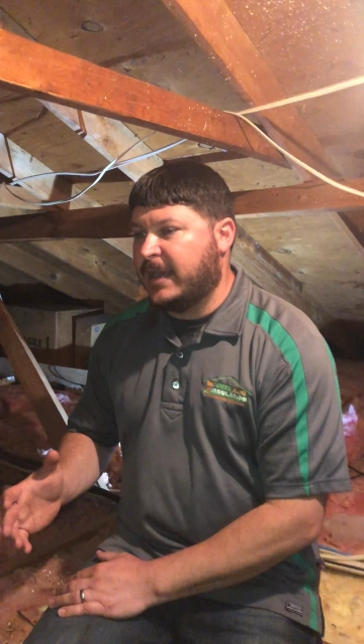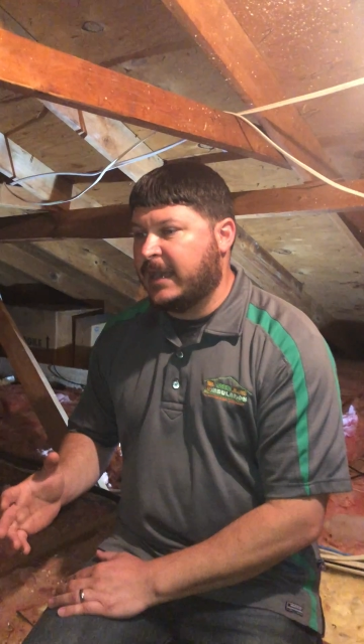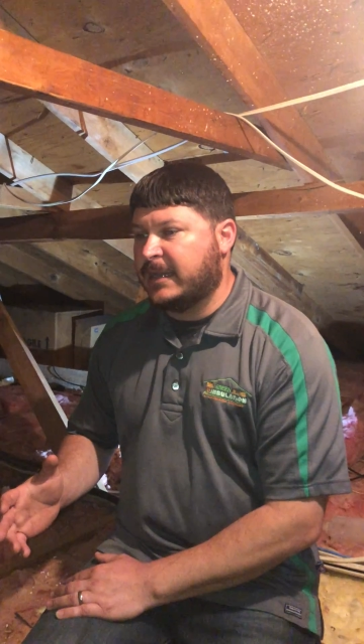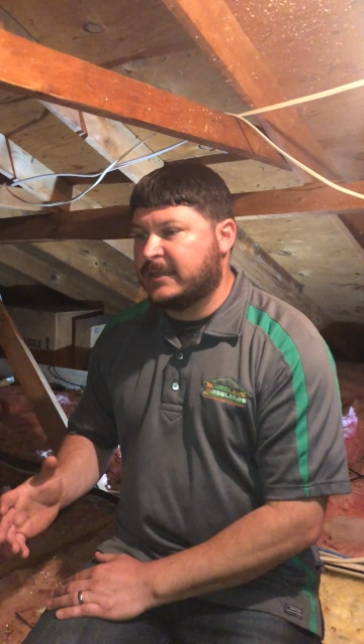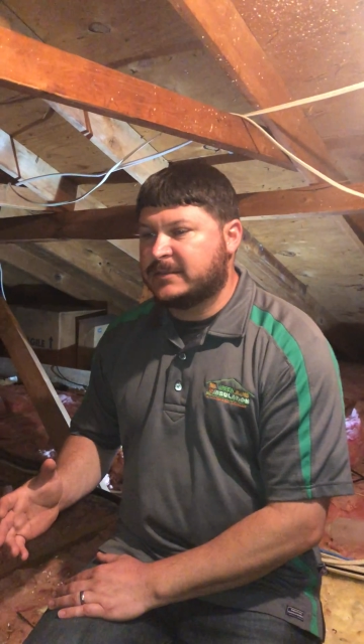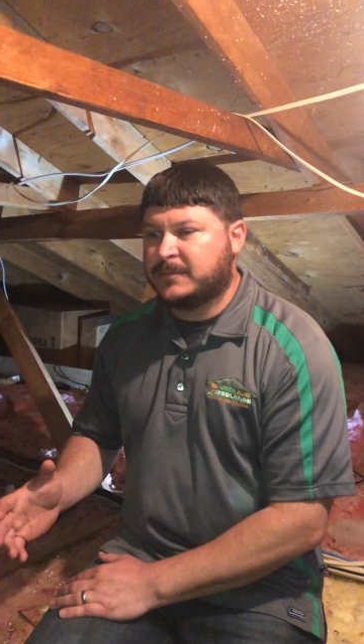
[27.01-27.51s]

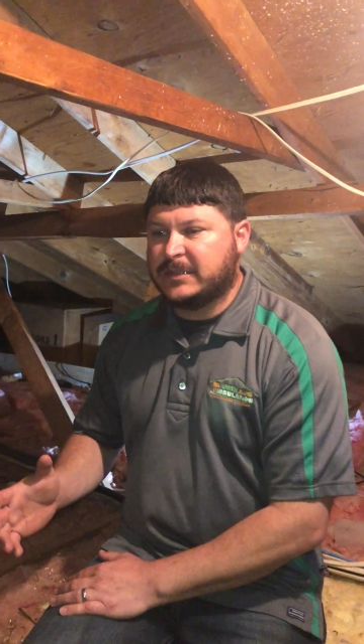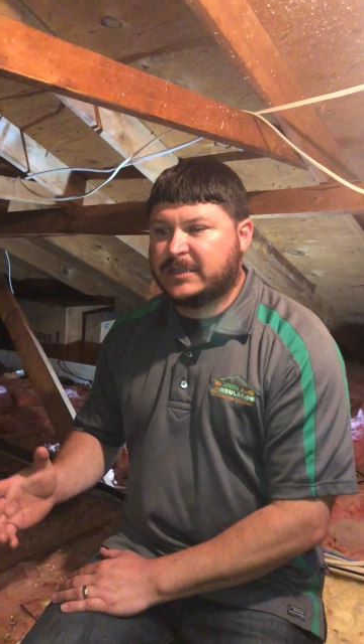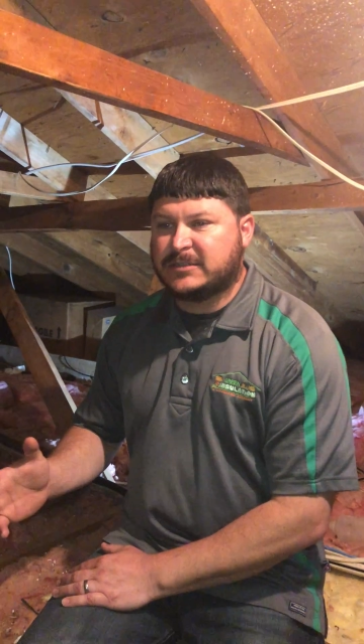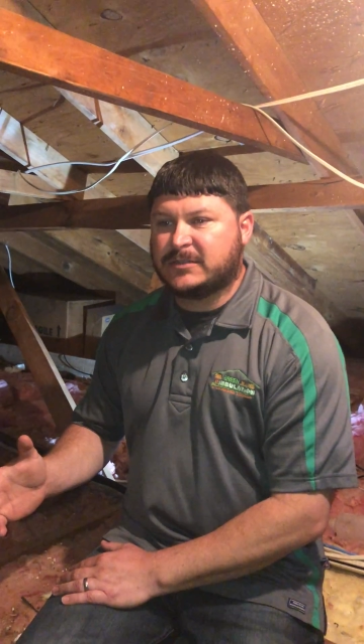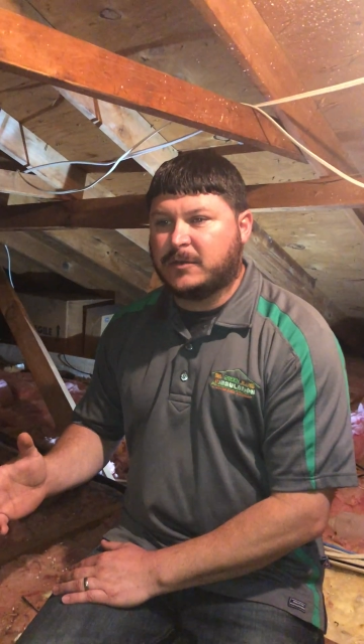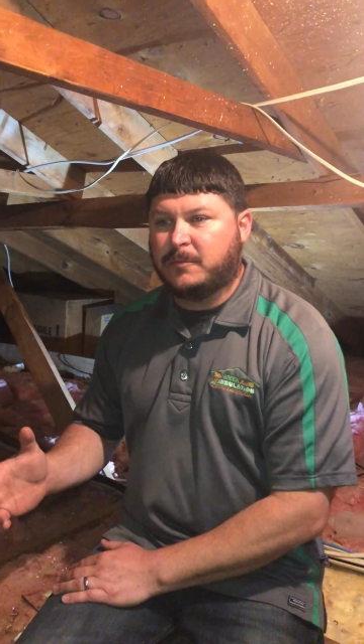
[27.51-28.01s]
added some
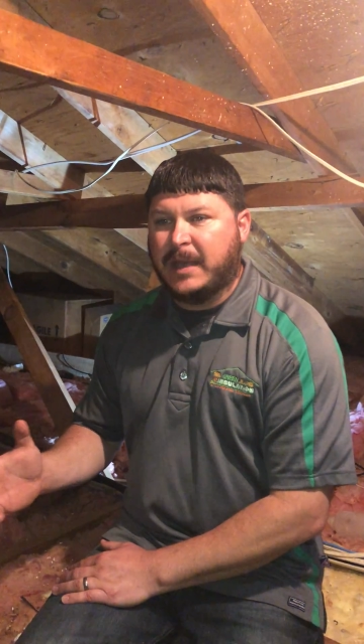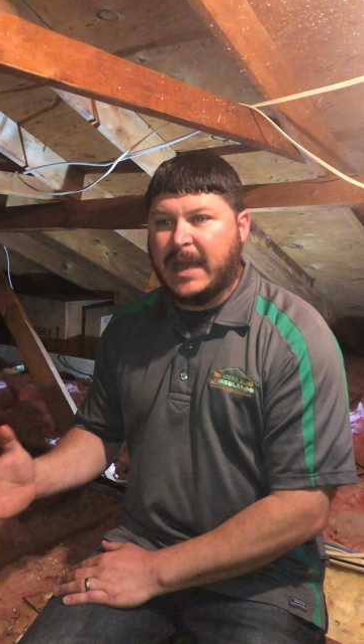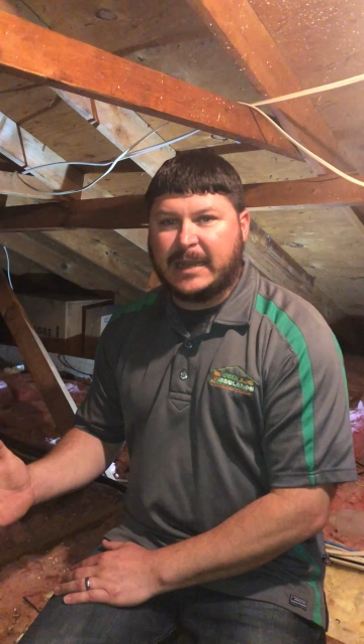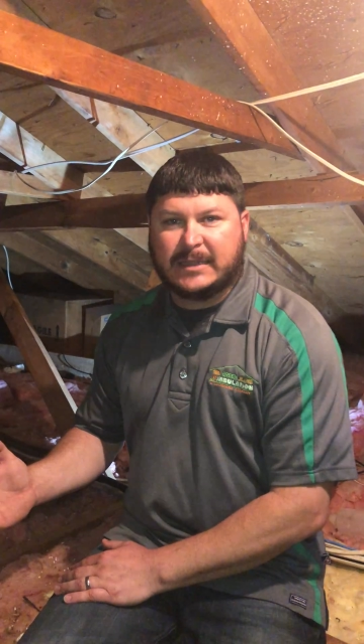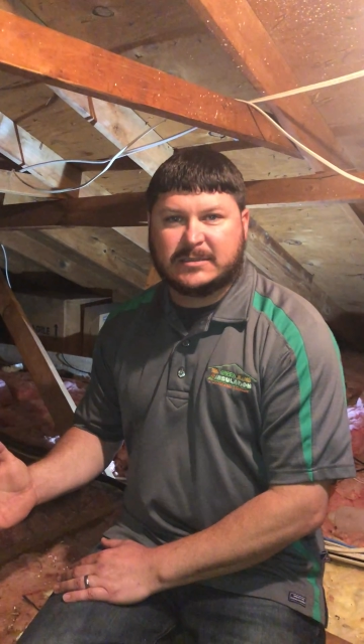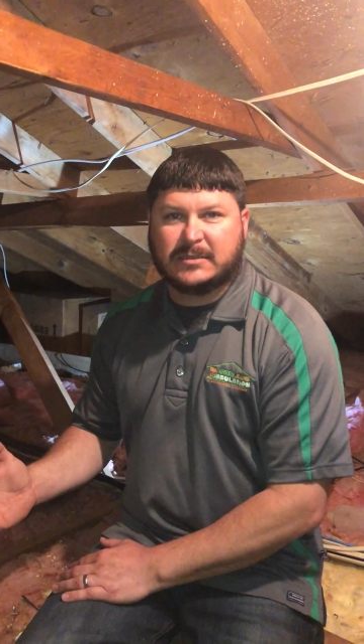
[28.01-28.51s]
additional
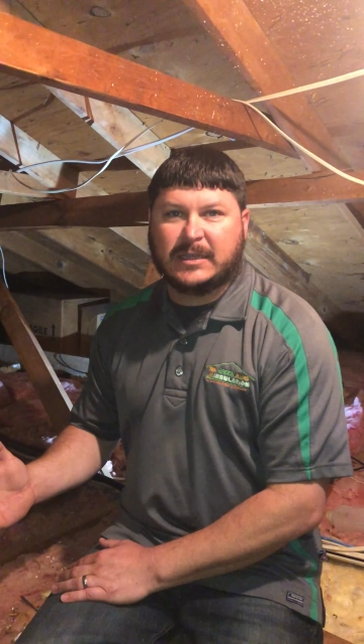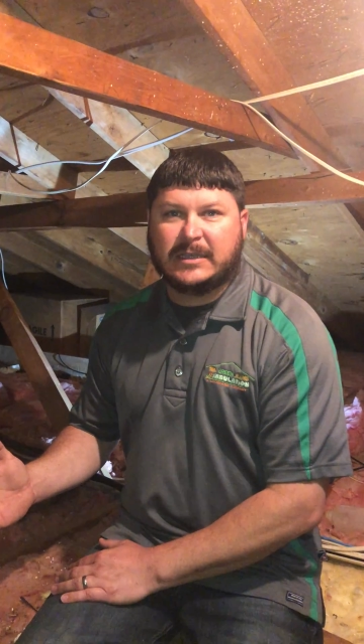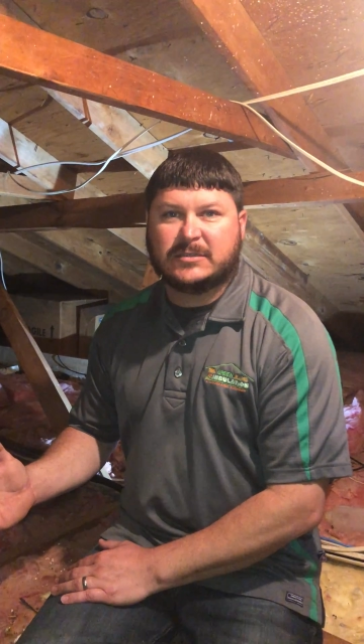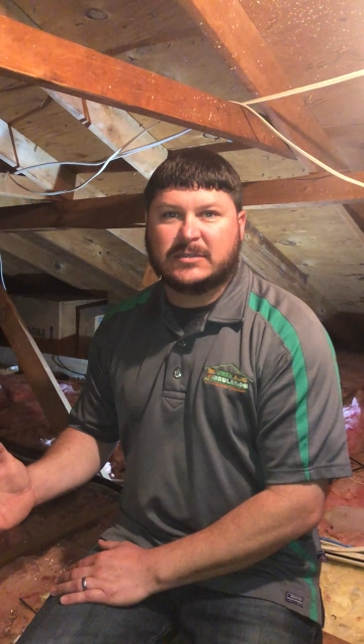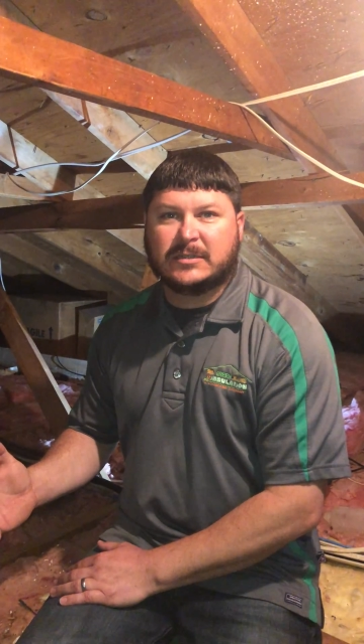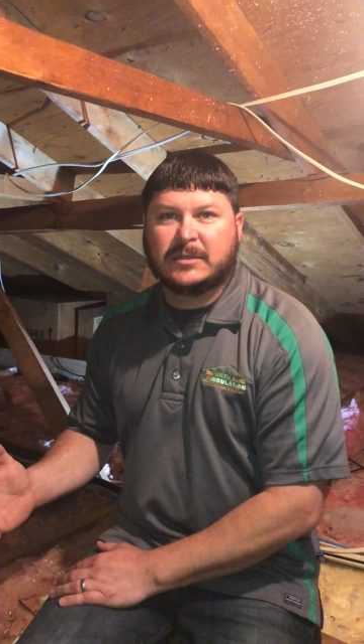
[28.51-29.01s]
batt
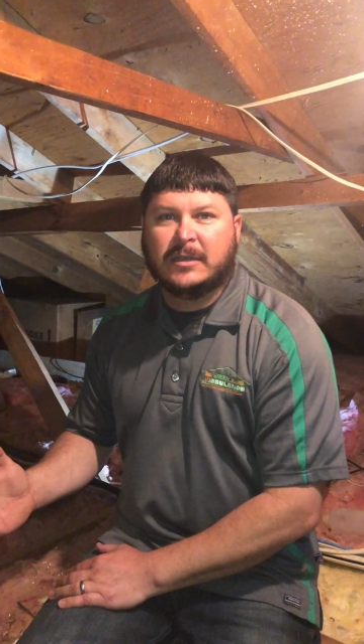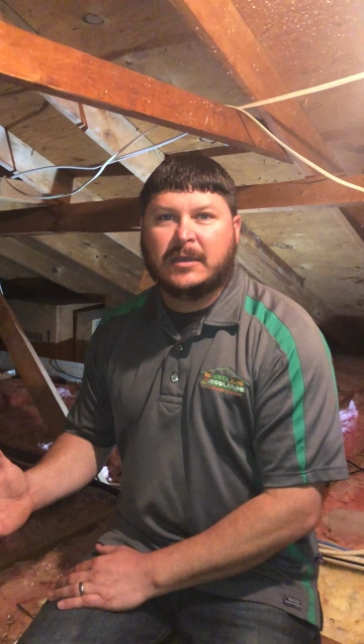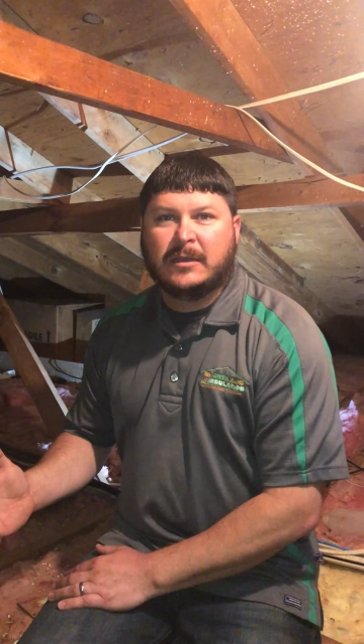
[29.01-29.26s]
insulation